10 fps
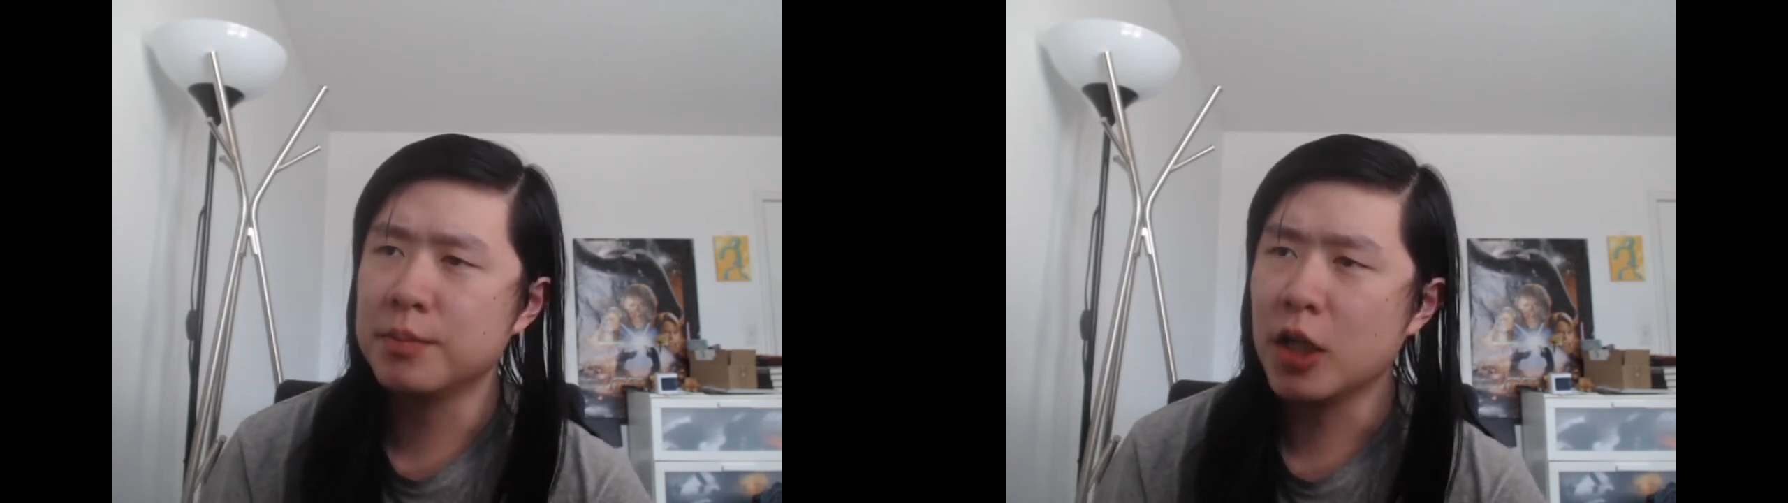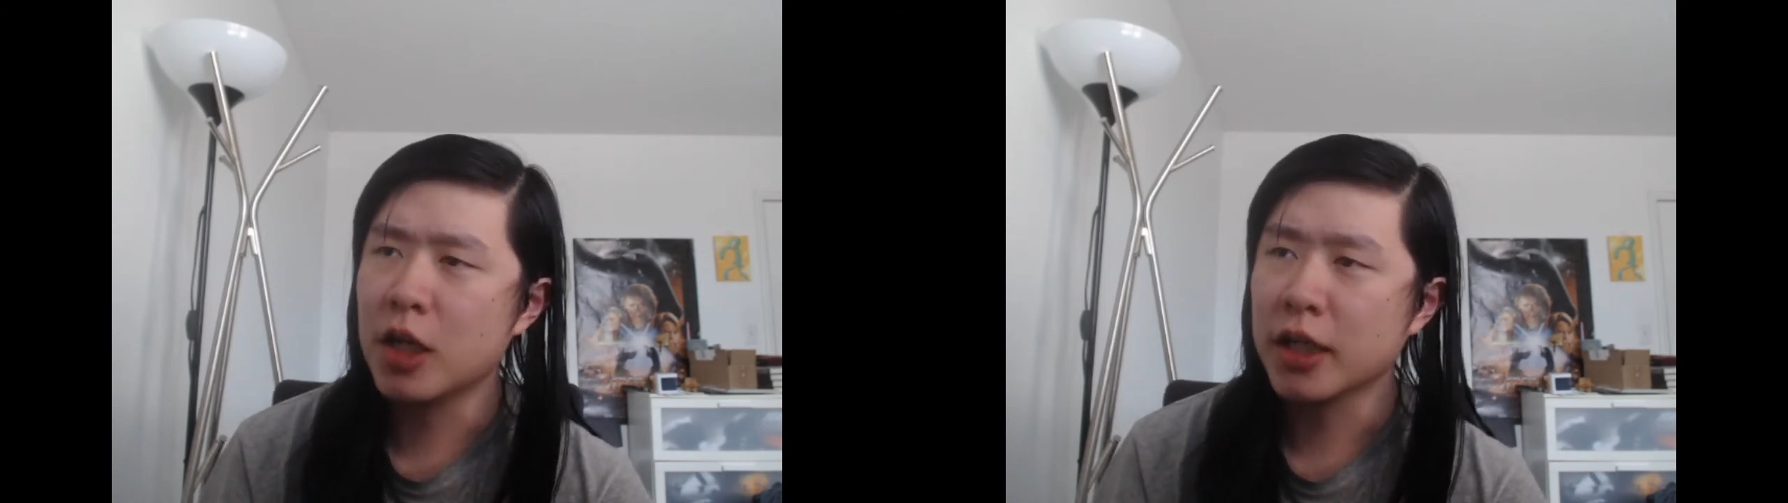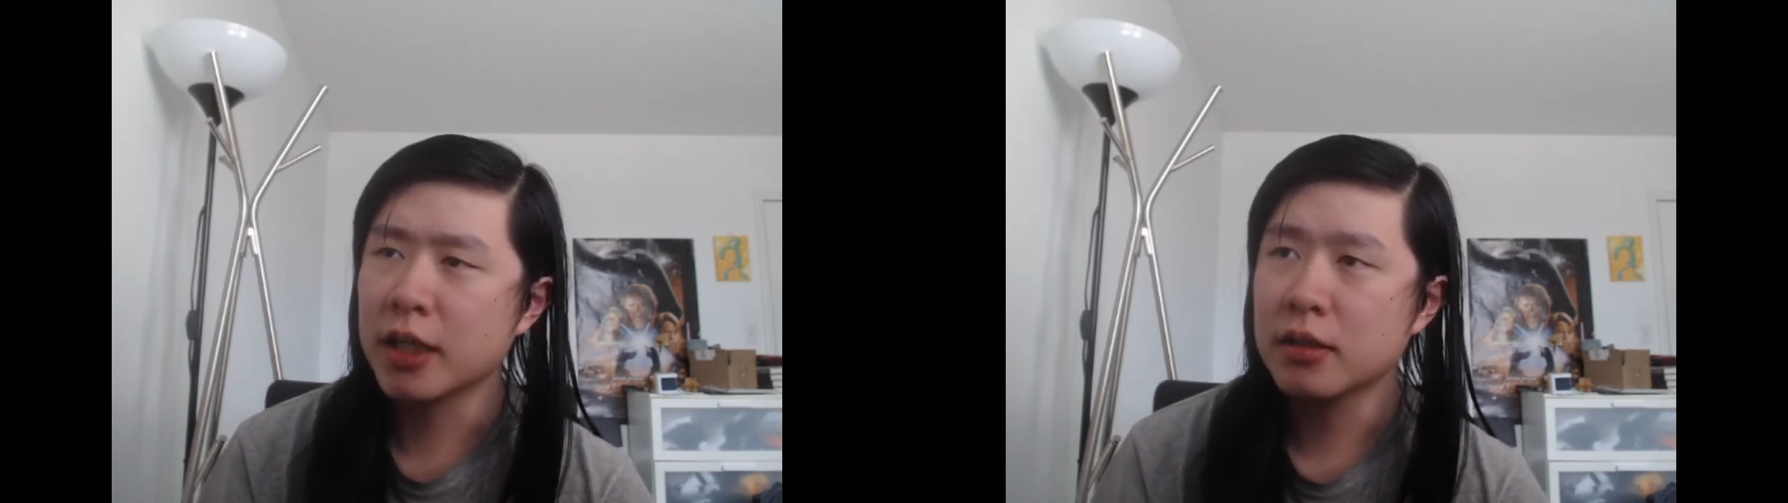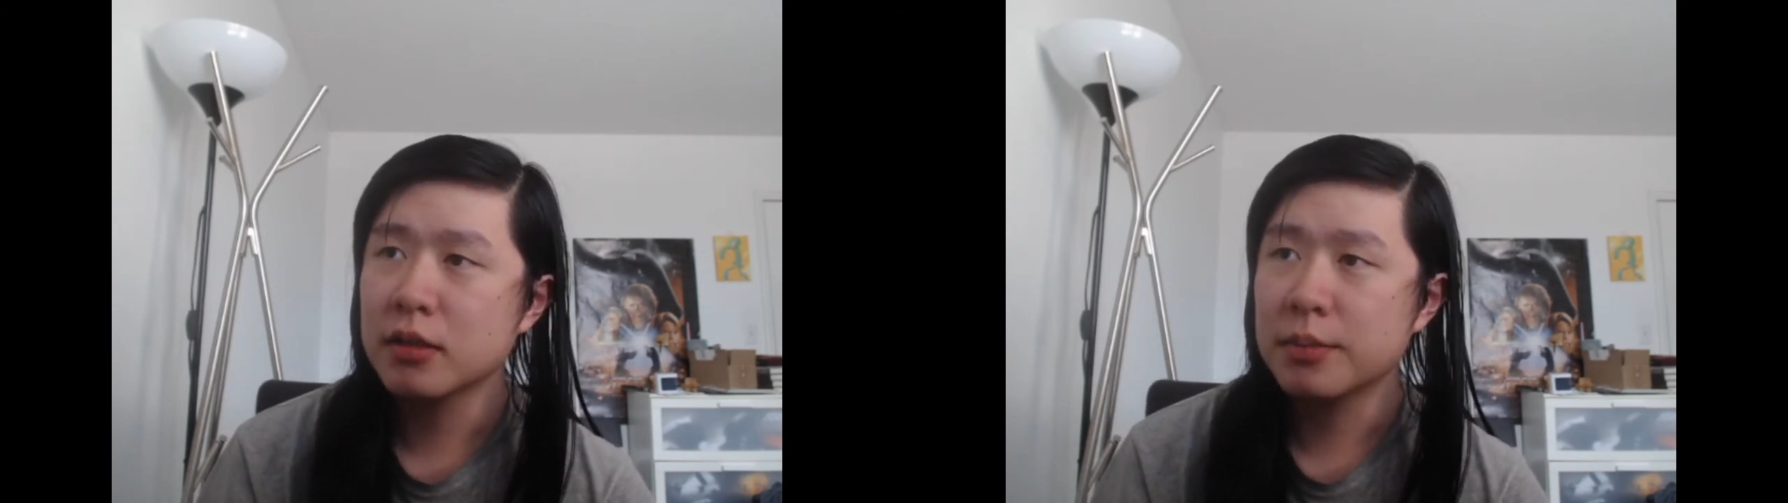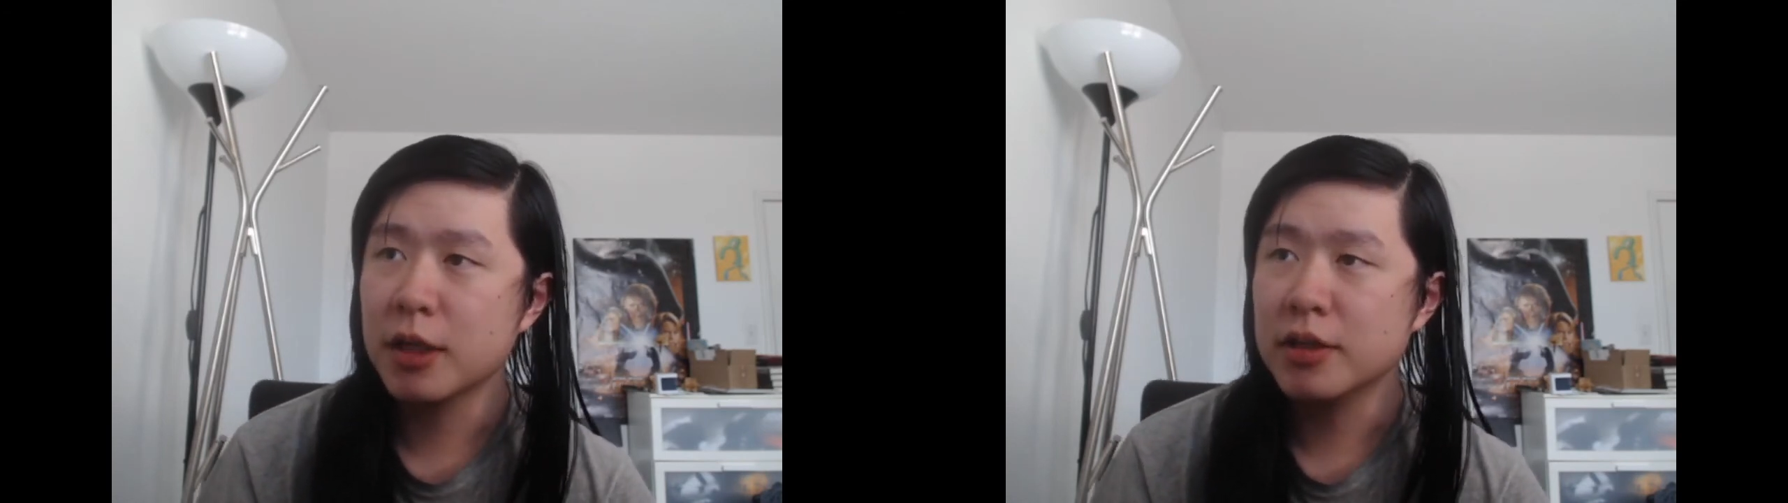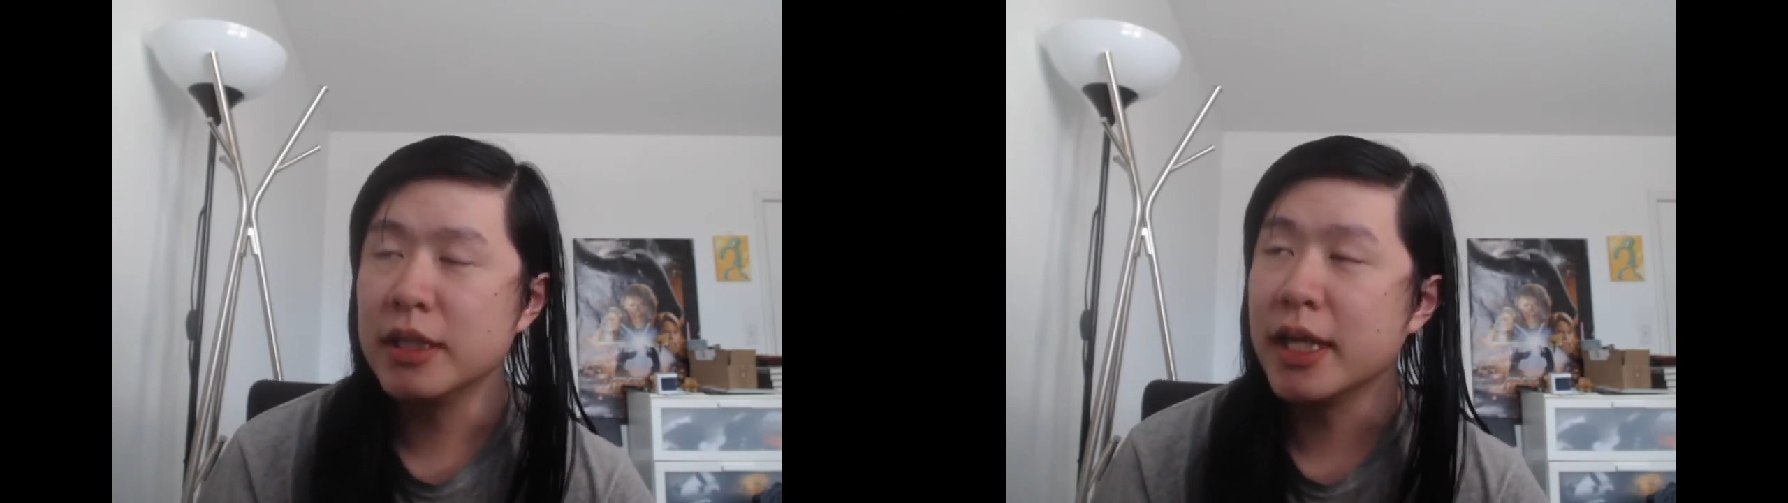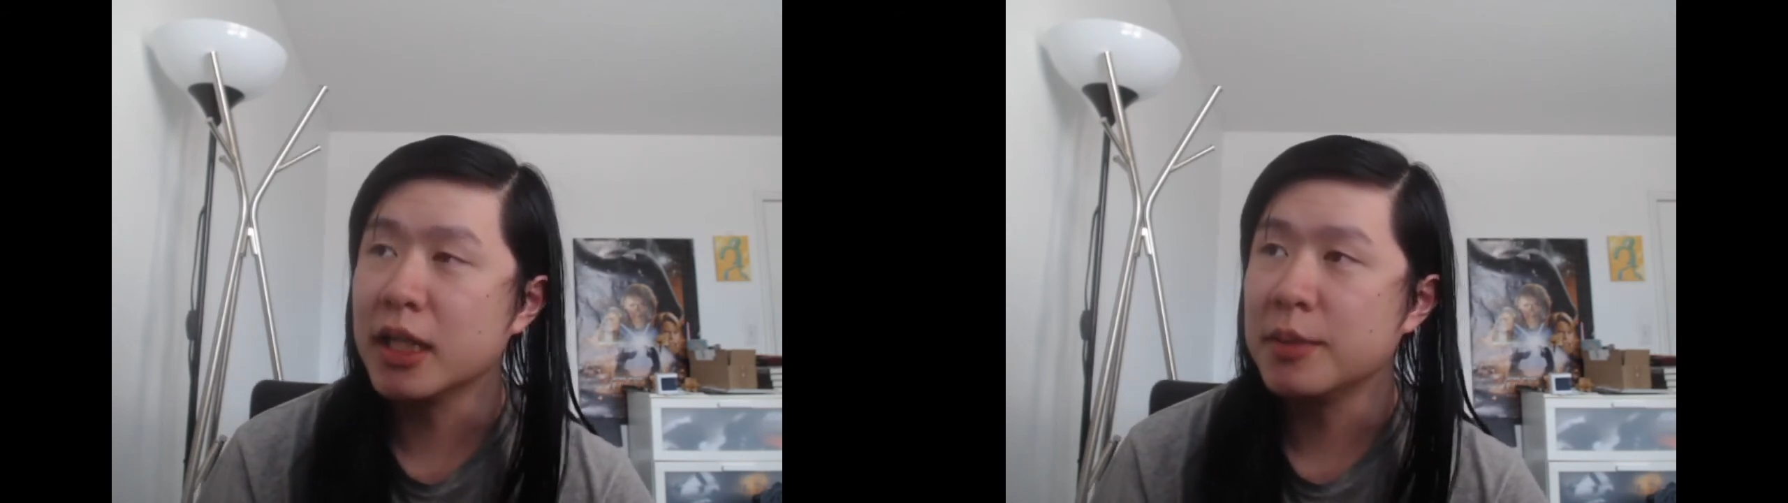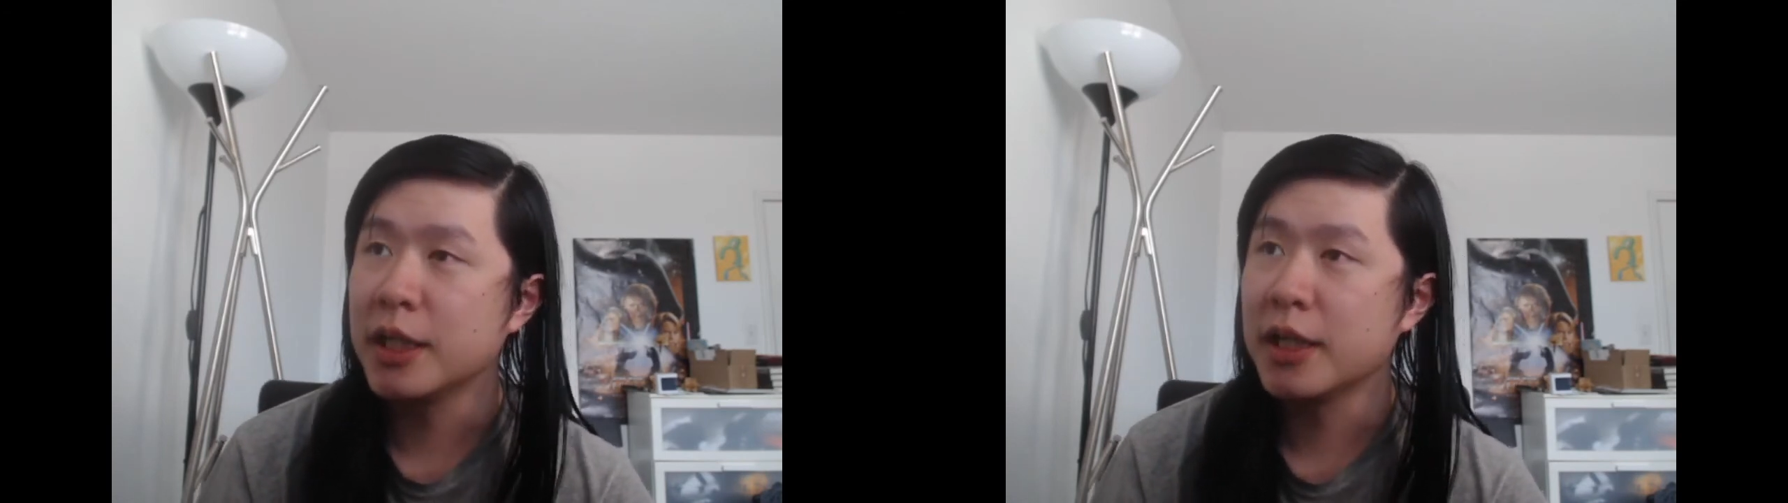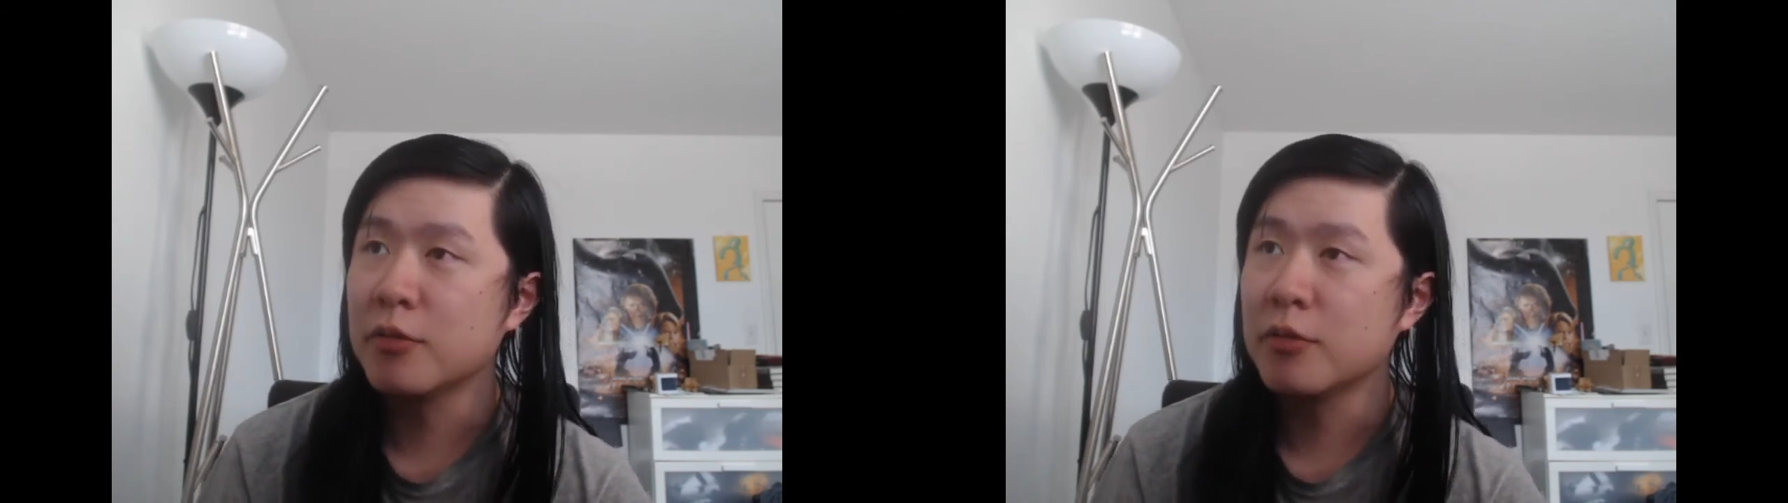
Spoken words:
blogging about the anime I